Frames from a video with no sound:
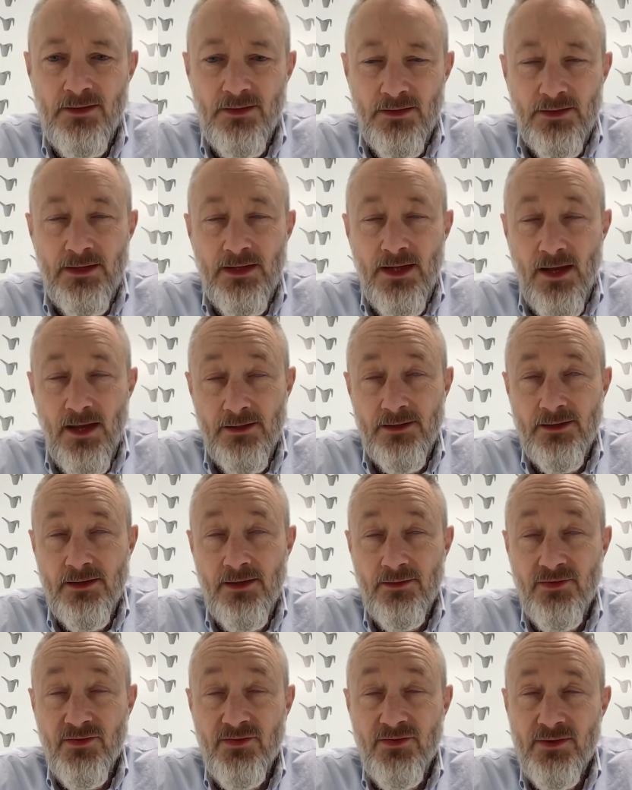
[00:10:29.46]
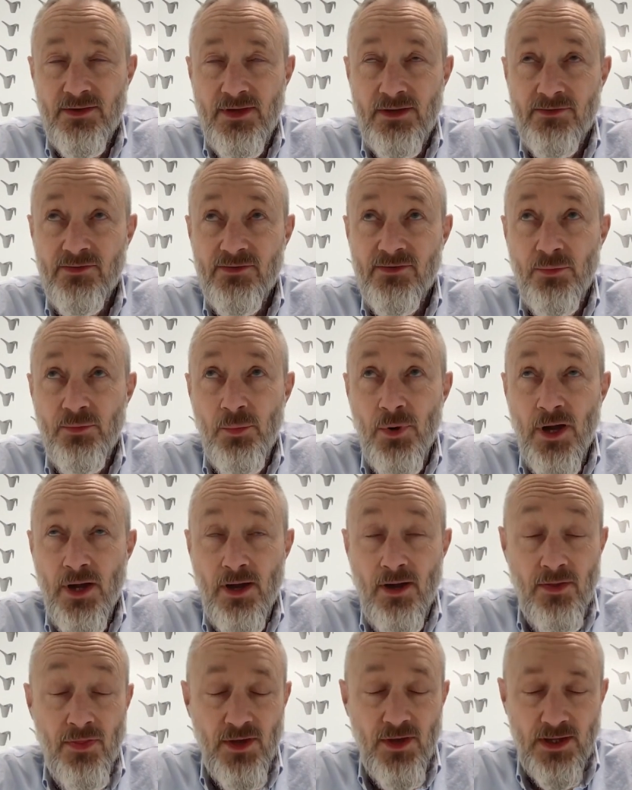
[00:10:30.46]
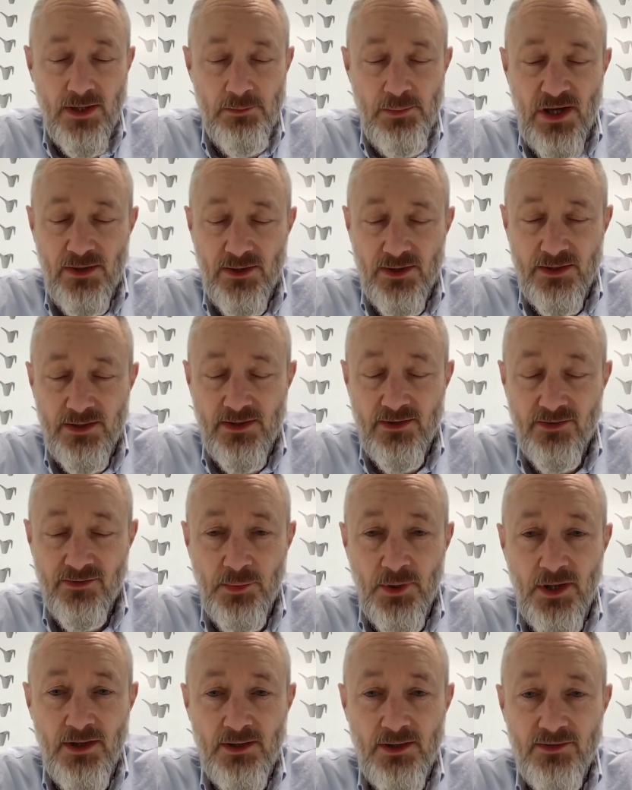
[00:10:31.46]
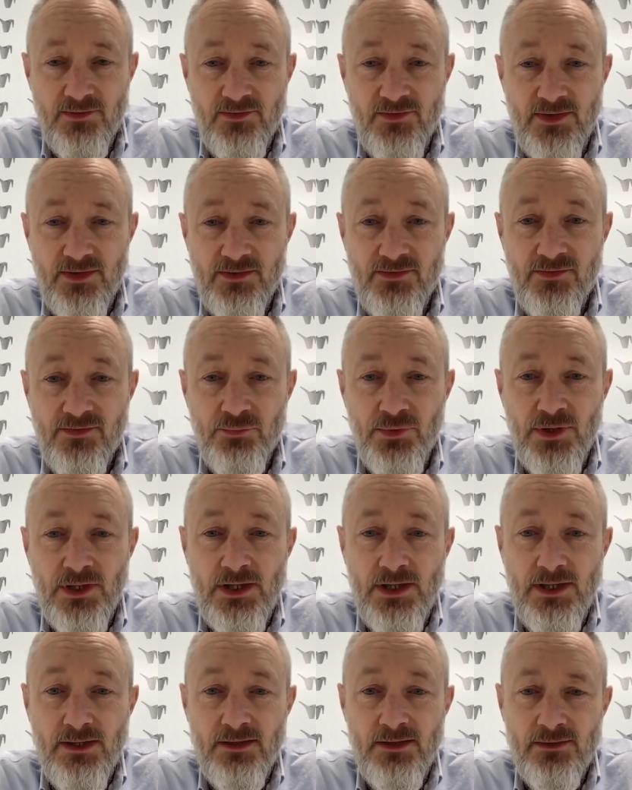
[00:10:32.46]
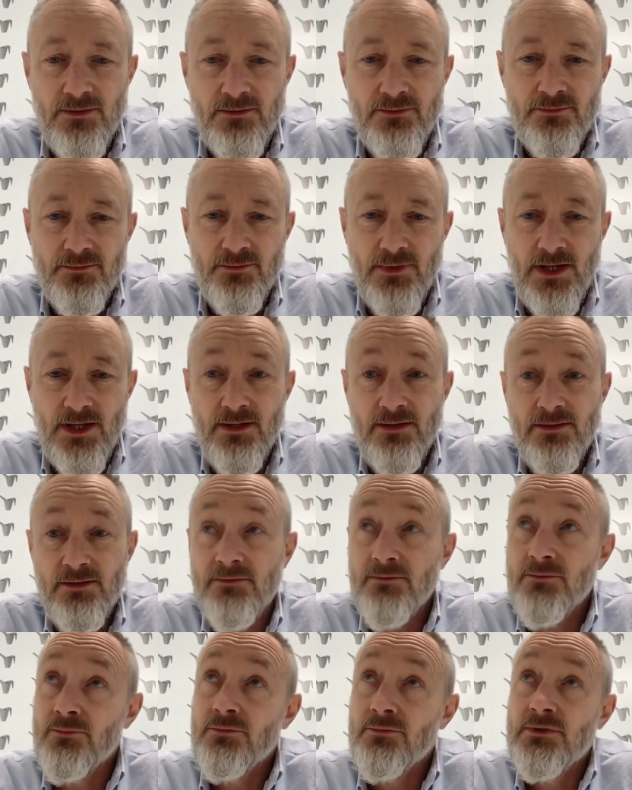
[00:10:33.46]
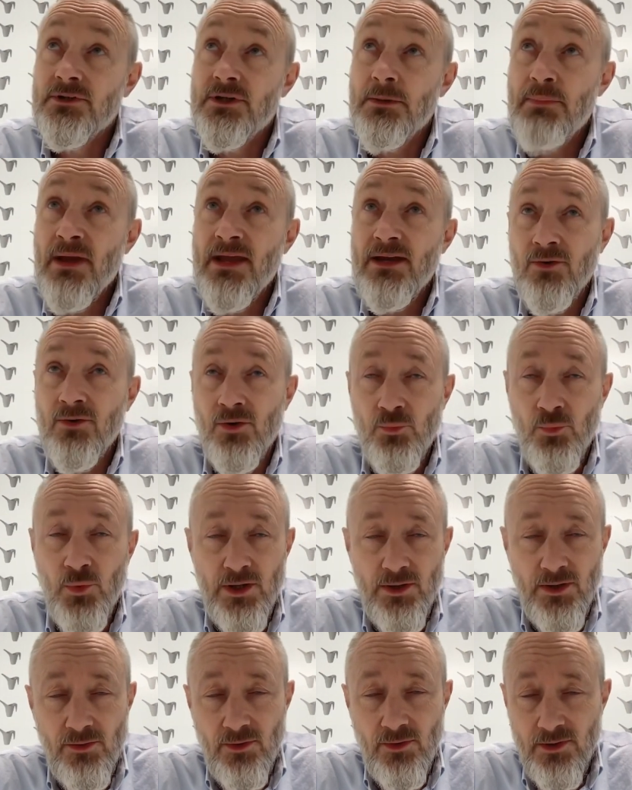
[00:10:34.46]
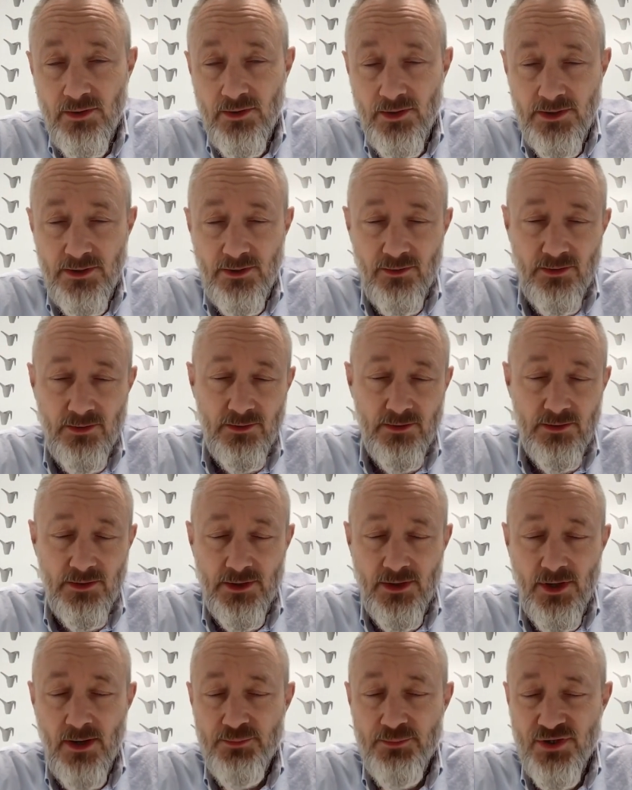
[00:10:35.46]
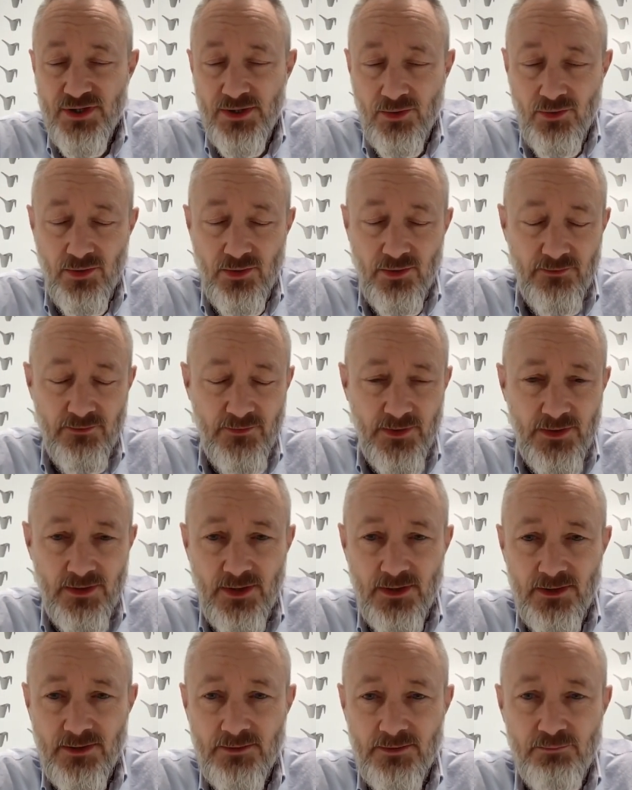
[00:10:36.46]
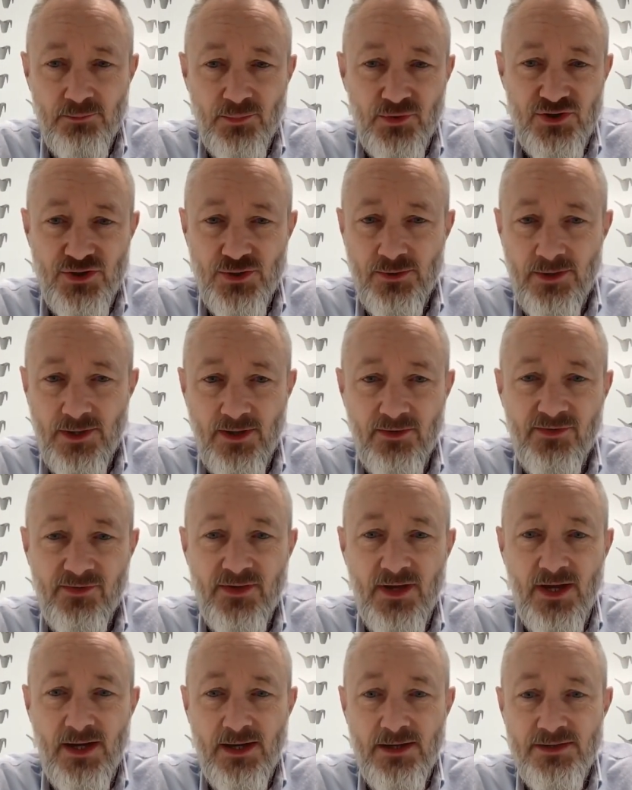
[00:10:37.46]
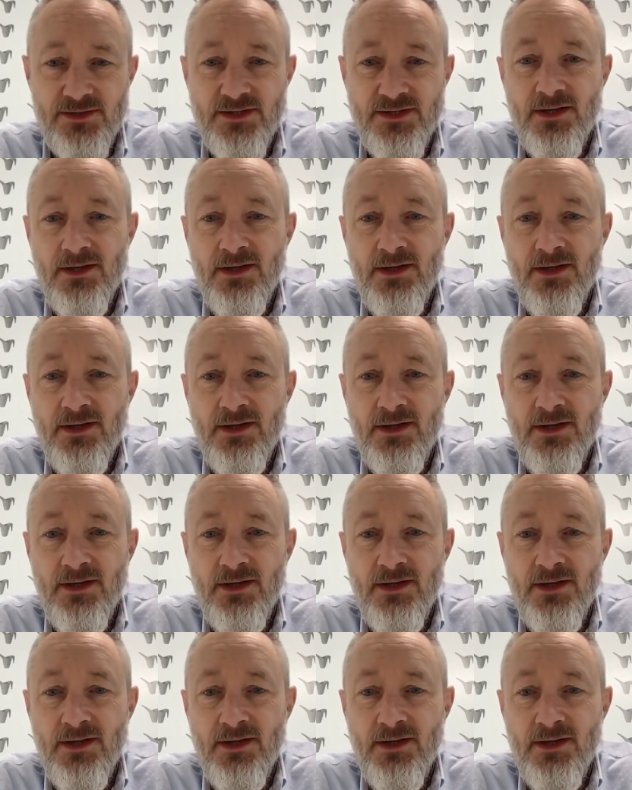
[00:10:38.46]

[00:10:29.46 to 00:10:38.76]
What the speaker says: Yeah, that's the way I think about it as well. It's really right, depending on where you are in your adoption curve and maturity stage,